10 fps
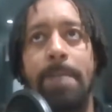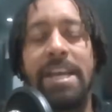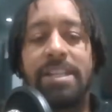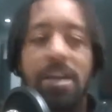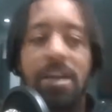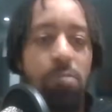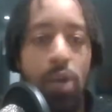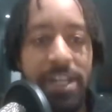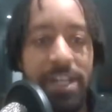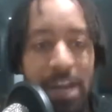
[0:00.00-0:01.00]
done
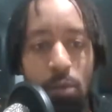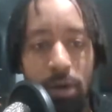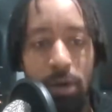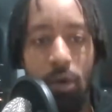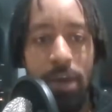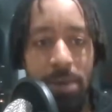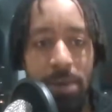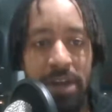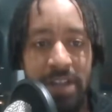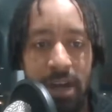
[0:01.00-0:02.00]
what
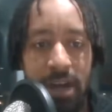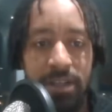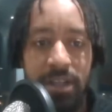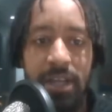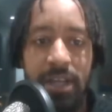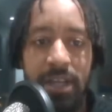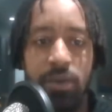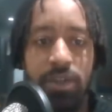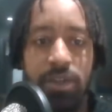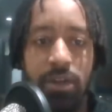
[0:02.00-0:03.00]
Højbjerg does. He
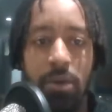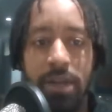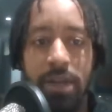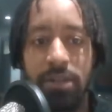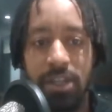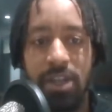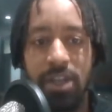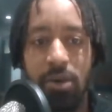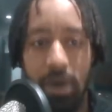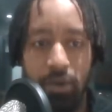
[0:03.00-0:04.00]
was doing
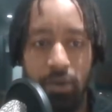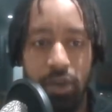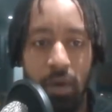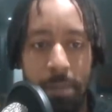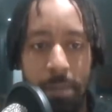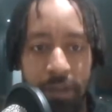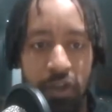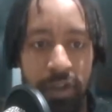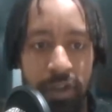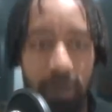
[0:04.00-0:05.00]
Sissoko's job, but
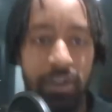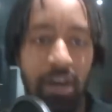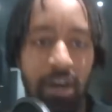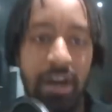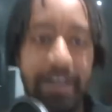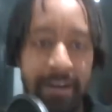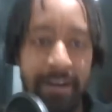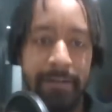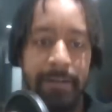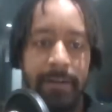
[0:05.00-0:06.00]
just a lot
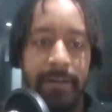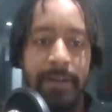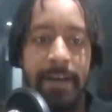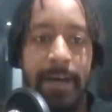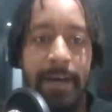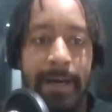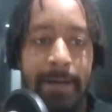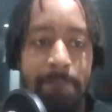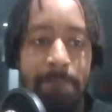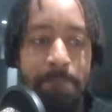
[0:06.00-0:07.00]
tidier.
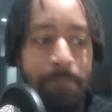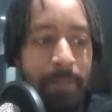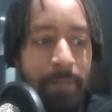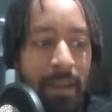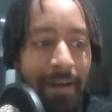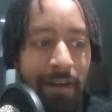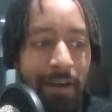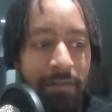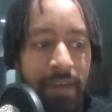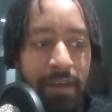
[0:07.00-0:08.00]
I
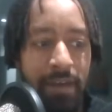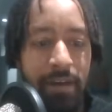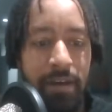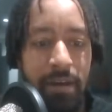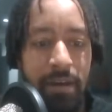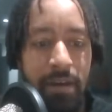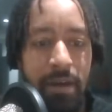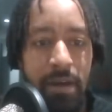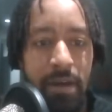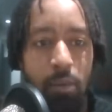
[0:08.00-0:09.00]
think
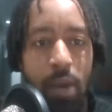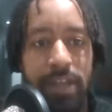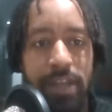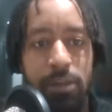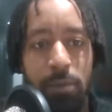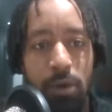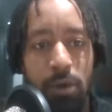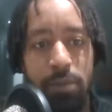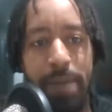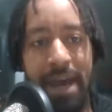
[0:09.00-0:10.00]
Winks
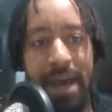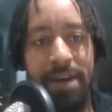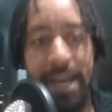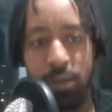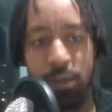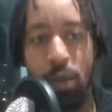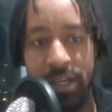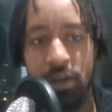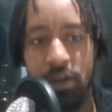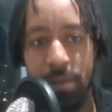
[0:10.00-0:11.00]

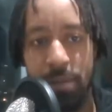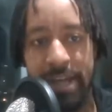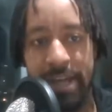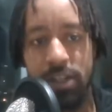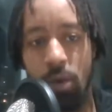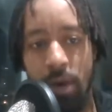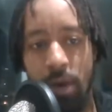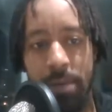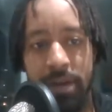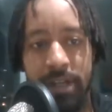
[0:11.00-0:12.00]
looks better next to
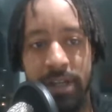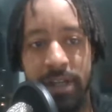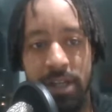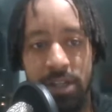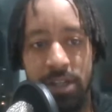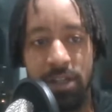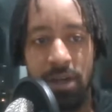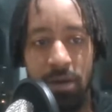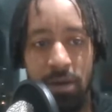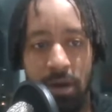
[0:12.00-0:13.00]
Højbjerg than he does
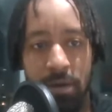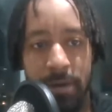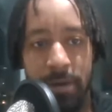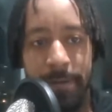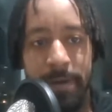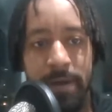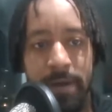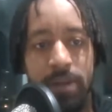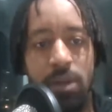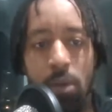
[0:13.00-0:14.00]
Sissoko.
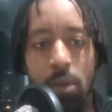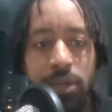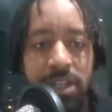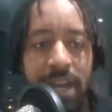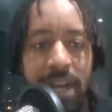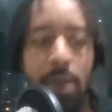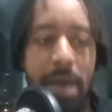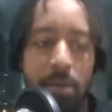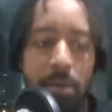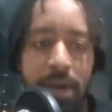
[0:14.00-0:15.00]
So what was you going to say there
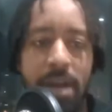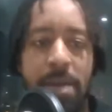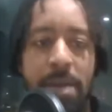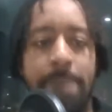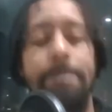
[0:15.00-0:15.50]
about Mourinho, mate?